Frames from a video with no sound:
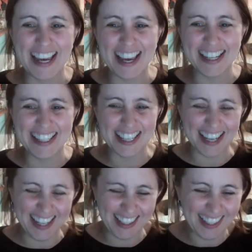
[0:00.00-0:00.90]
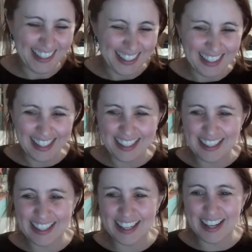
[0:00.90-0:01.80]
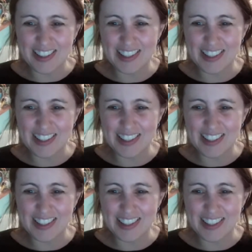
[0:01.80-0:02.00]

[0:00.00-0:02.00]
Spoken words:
it into, you know,